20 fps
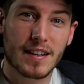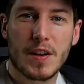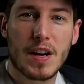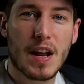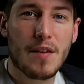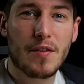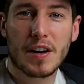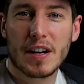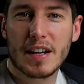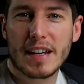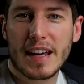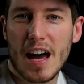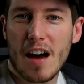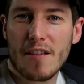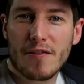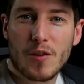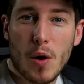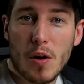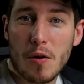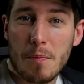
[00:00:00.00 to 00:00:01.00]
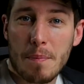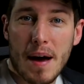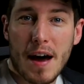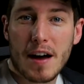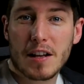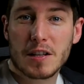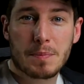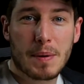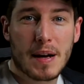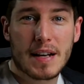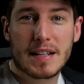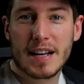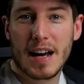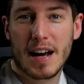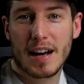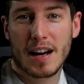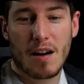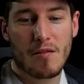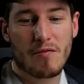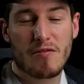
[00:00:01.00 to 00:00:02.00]
You're never going to get a few hundred pounds bit of
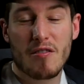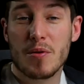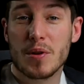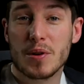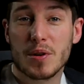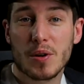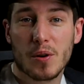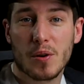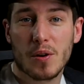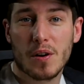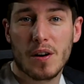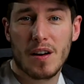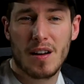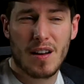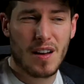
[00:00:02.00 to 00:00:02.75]
tech come through the door